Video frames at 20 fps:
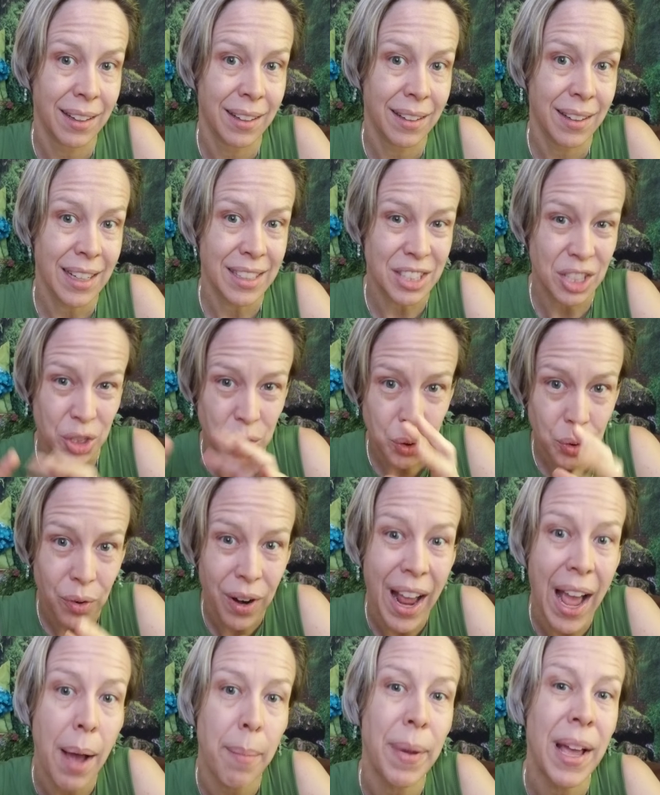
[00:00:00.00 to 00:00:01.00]
It's a
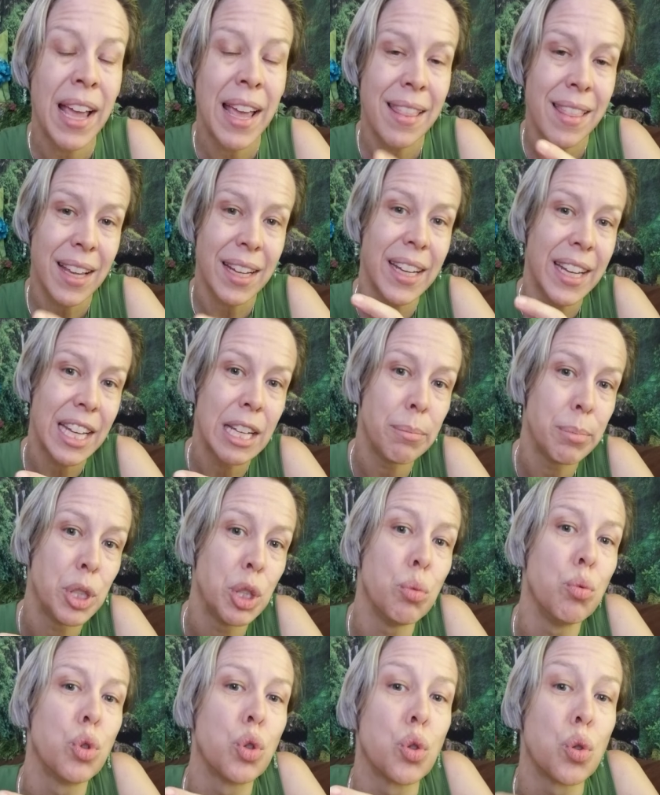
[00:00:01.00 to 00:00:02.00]
trap that keeps
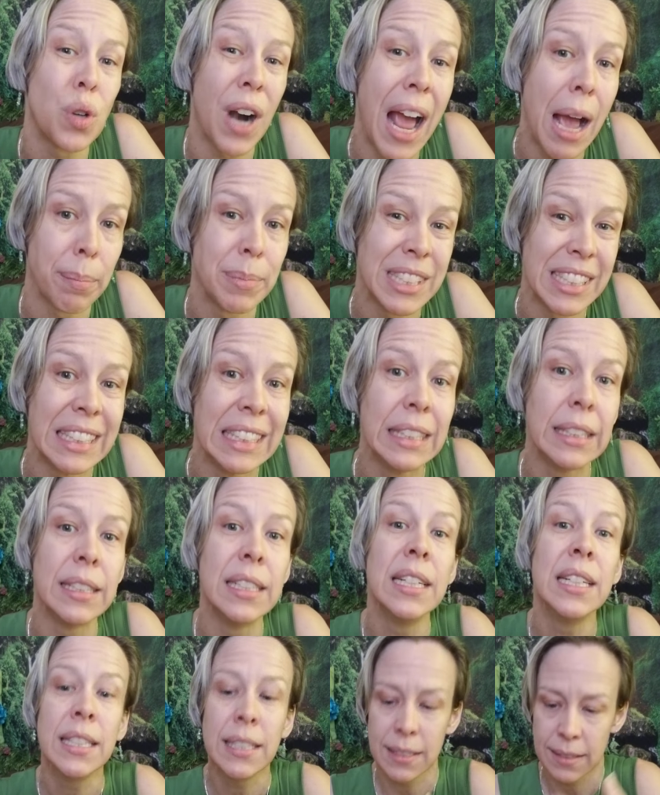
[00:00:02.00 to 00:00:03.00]
you trapped in
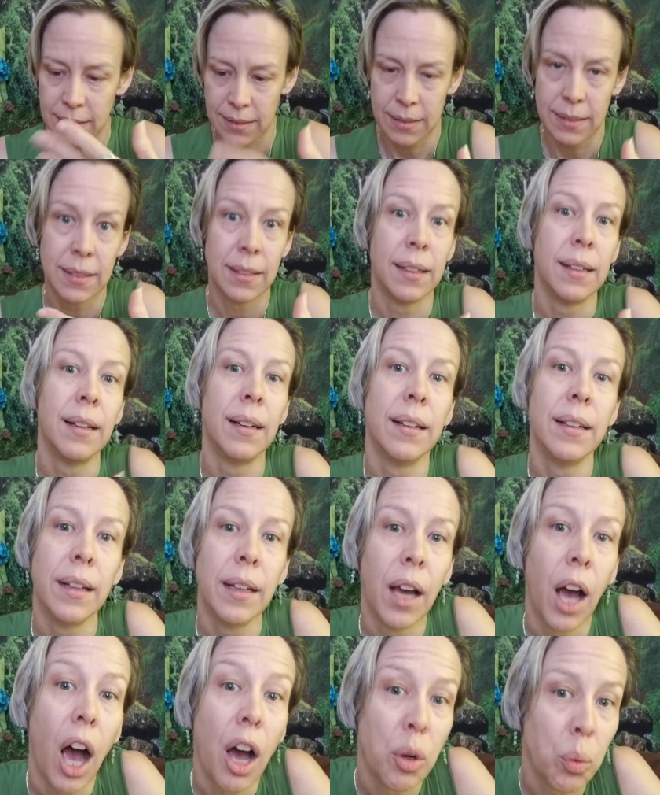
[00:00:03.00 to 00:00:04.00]

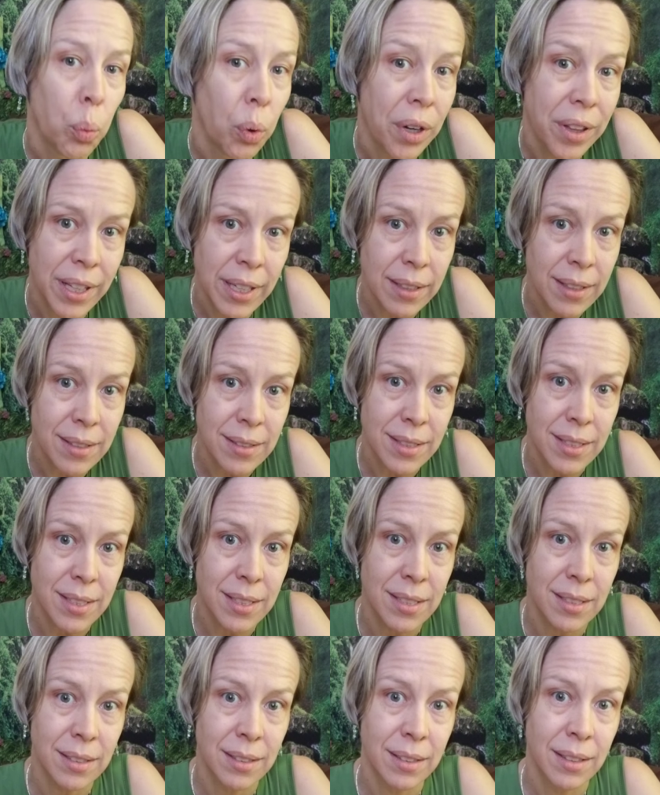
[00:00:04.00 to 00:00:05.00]

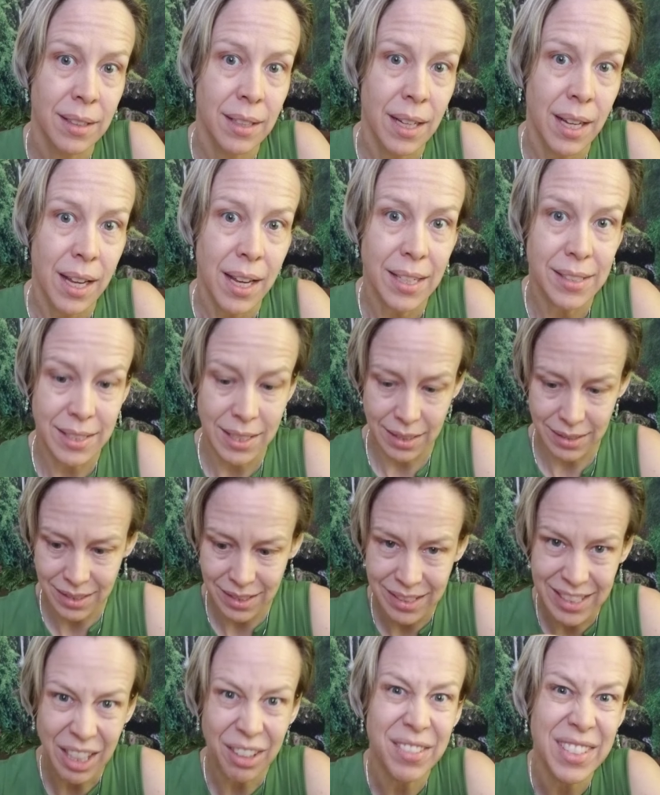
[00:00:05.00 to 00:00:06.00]
unworthiness. It's a
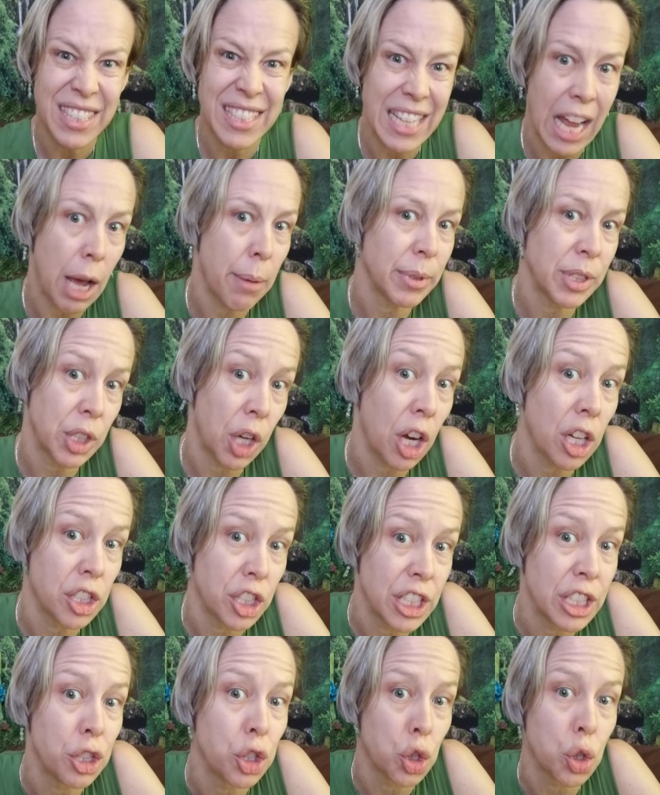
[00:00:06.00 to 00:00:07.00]

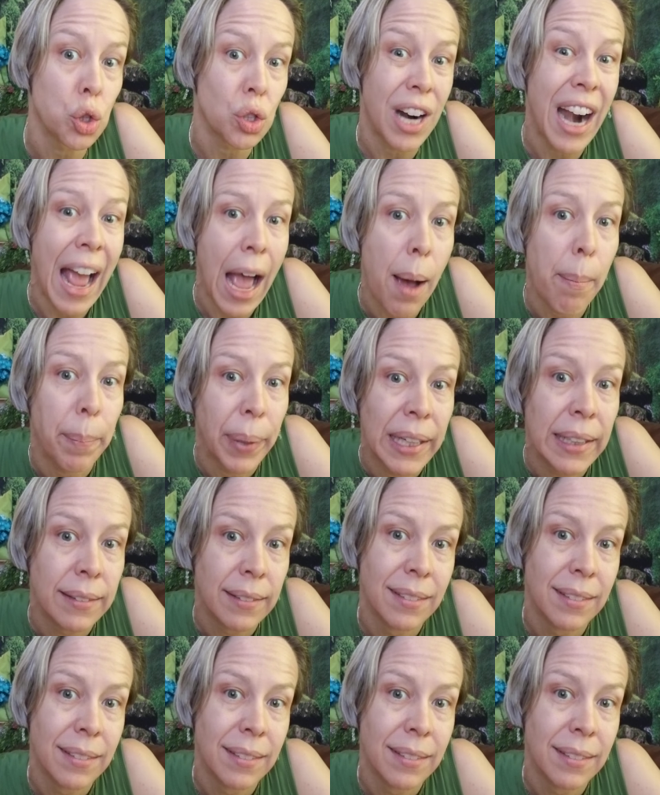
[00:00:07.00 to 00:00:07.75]
self-sabotaging trap